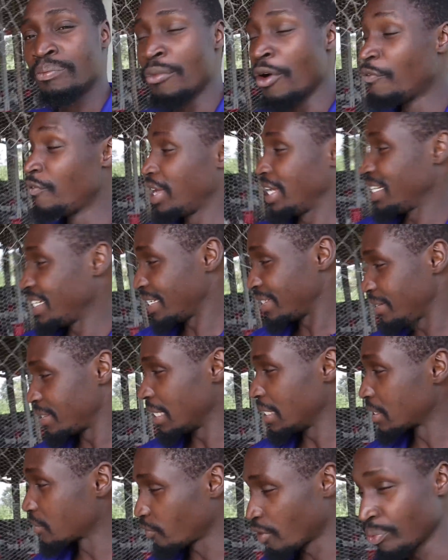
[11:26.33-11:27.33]
moving
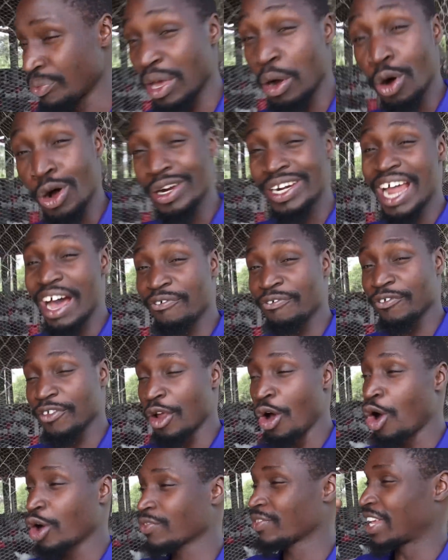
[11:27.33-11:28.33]
disease from the older
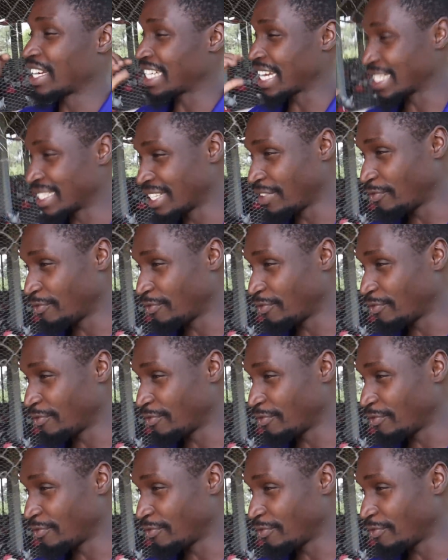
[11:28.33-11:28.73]
flock that has